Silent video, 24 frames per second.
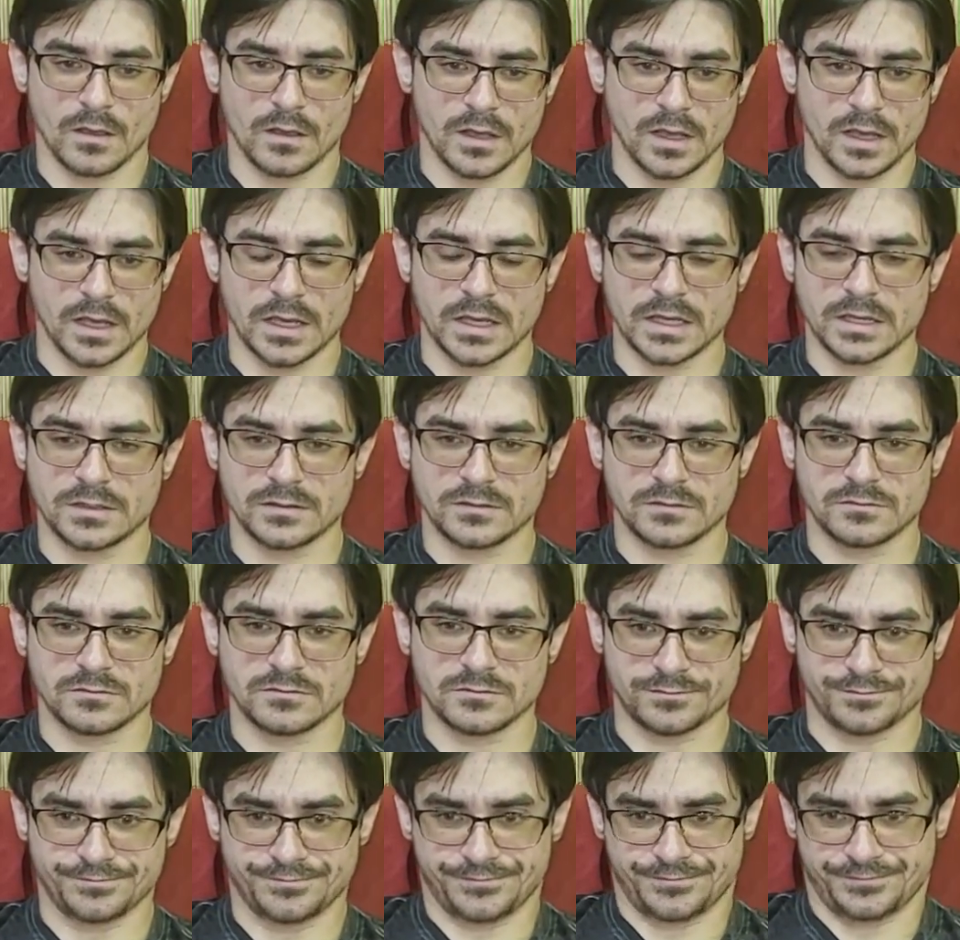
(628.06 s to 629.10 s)
And
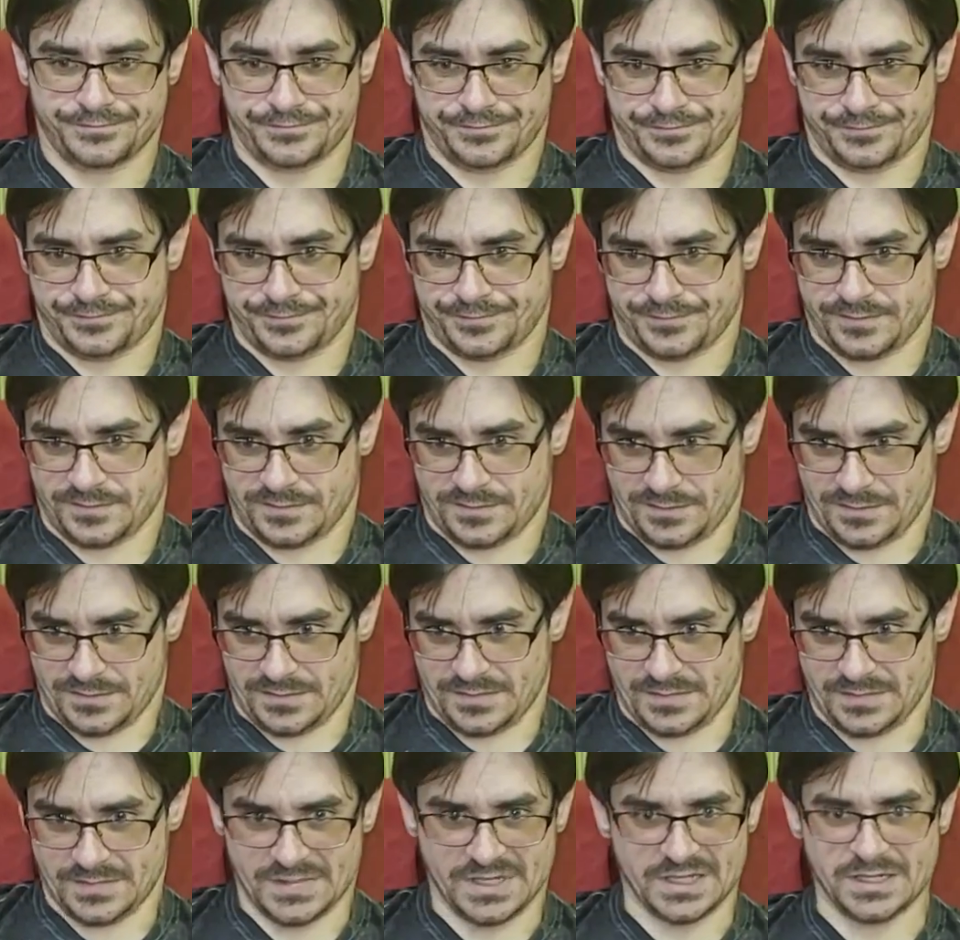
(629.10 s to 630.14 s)

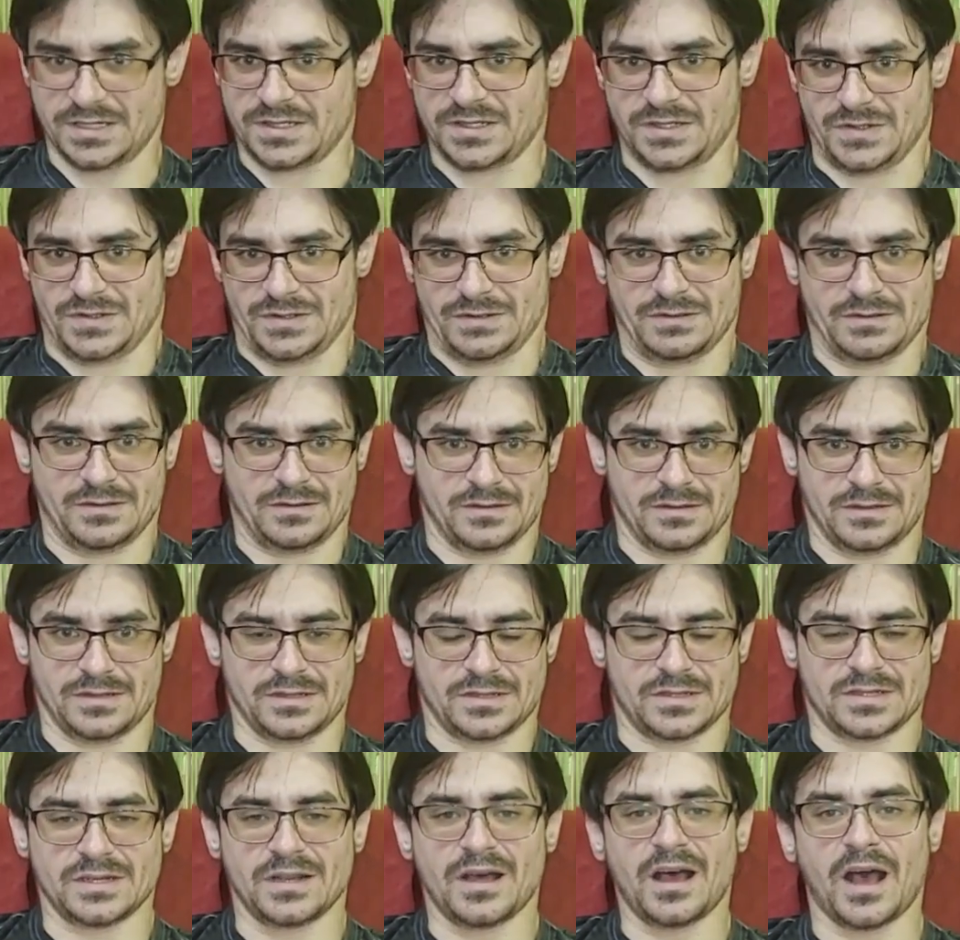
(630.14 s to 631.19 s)
it's
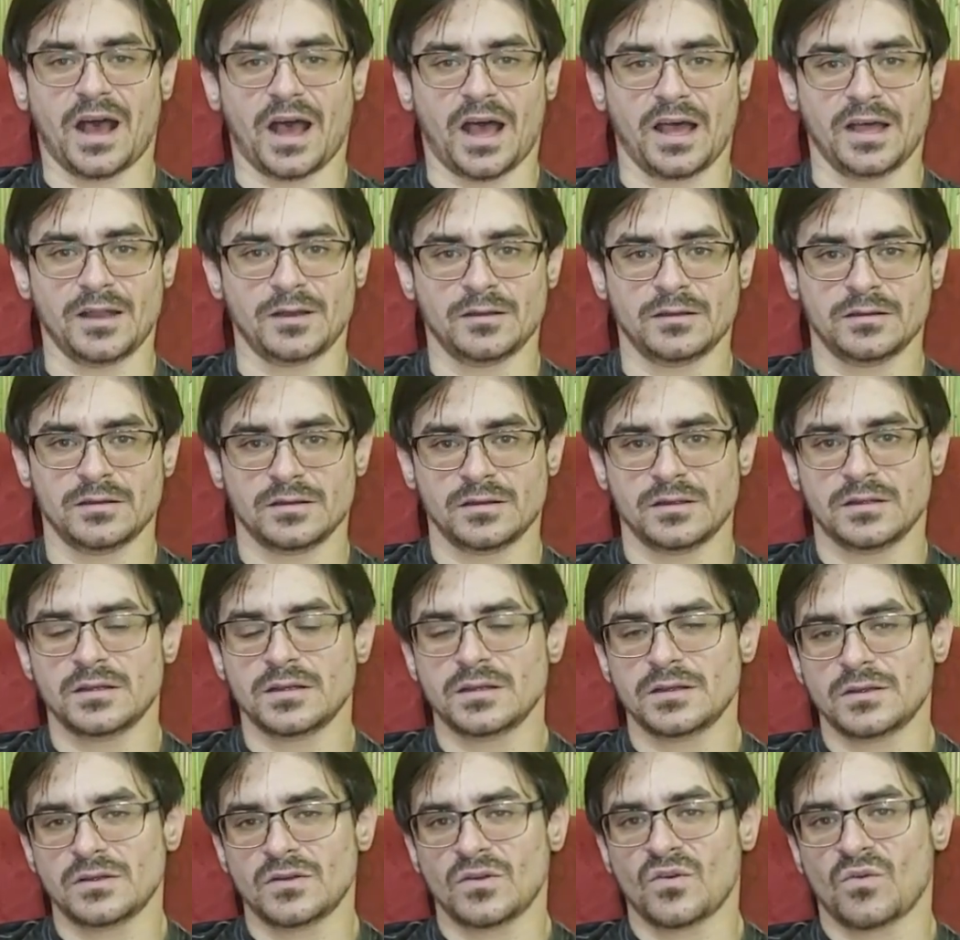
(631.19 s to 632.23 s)
not.
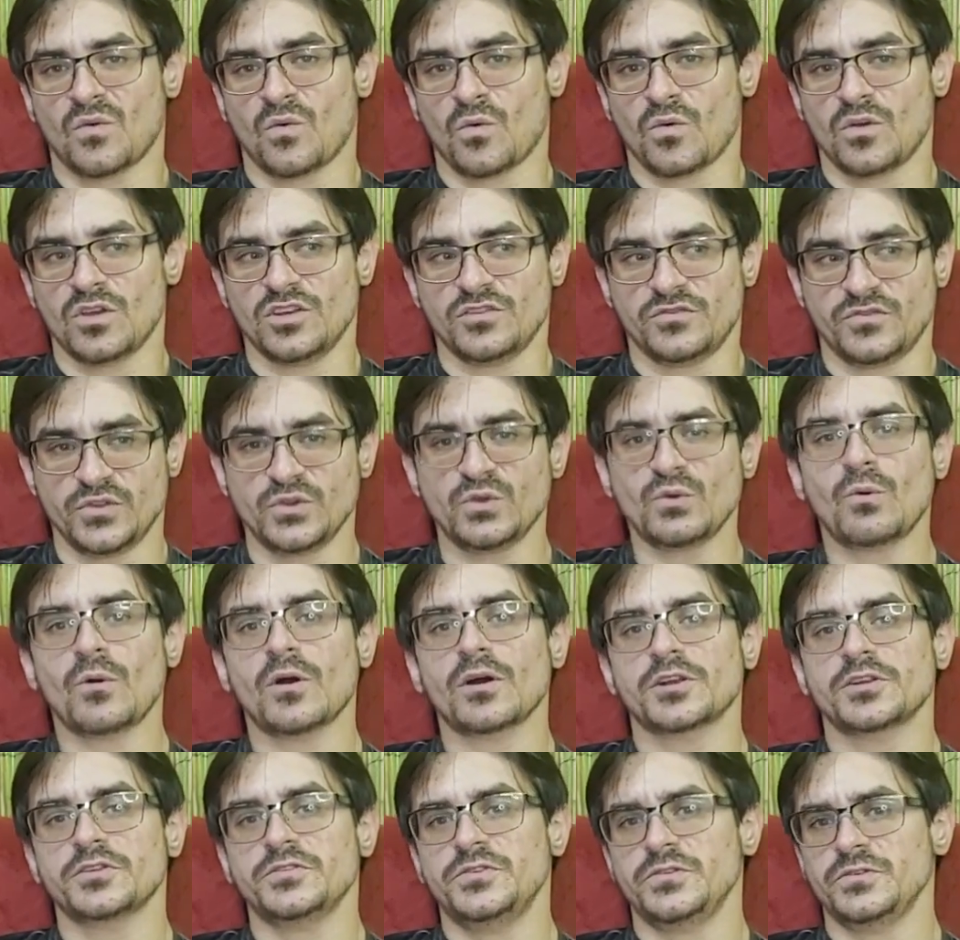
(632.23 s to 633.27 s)
If you want
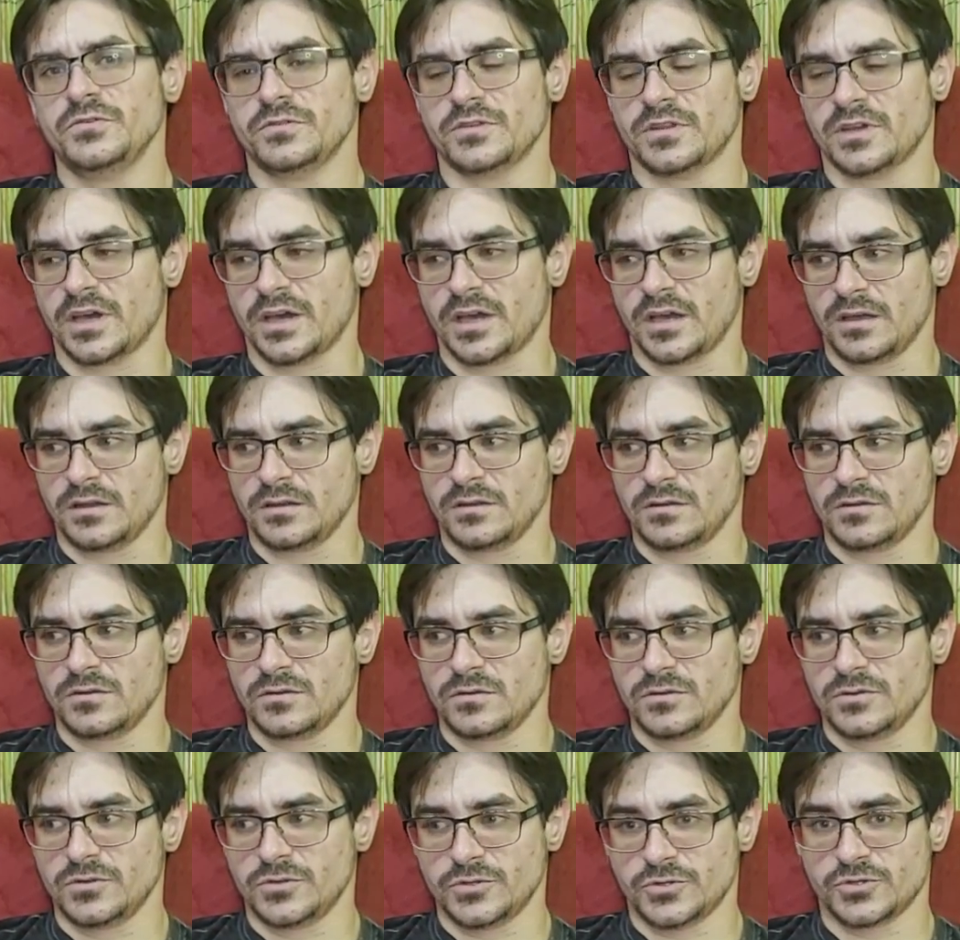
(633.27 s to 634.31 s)
to do that,
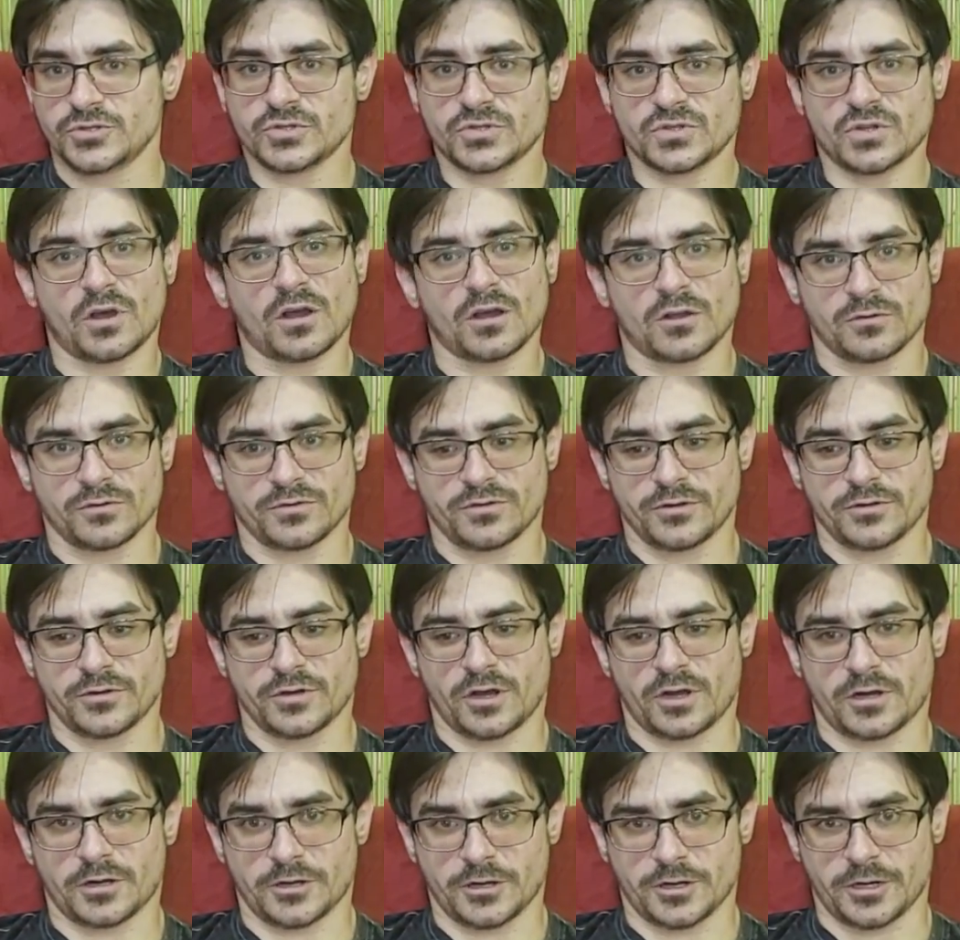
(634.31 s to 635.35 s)
you should talk with your
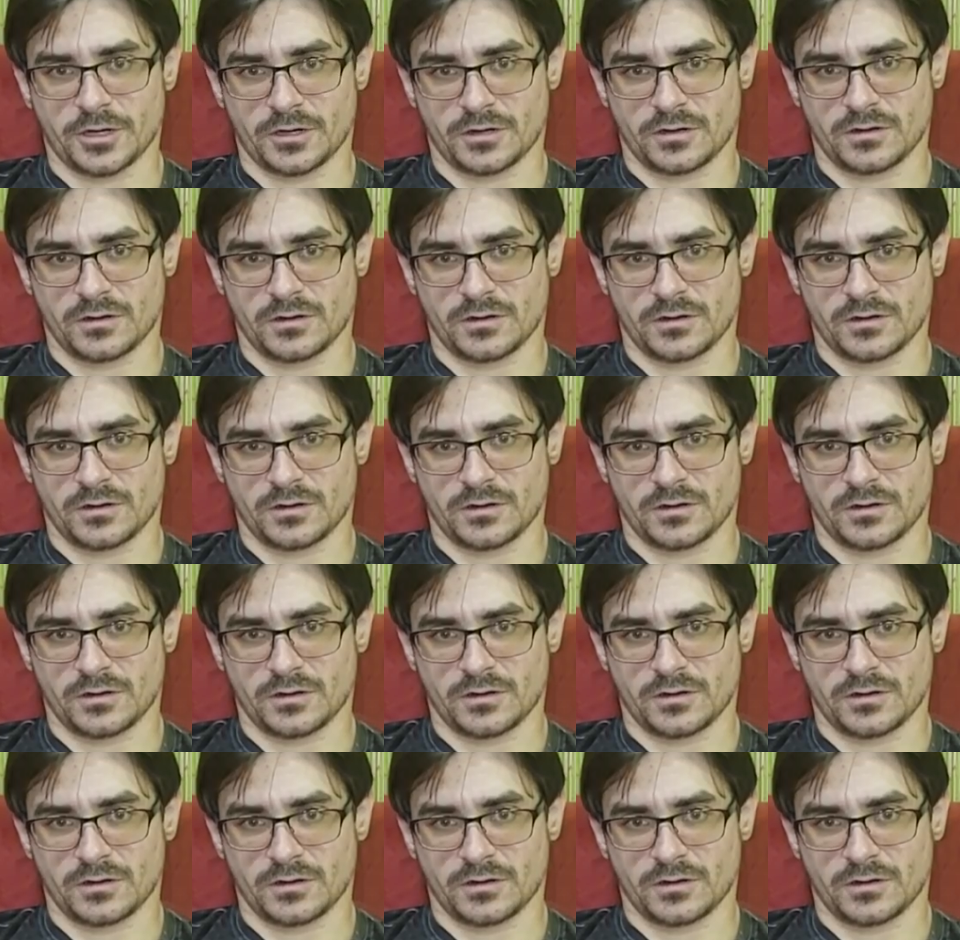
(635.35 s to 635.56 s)
doctor.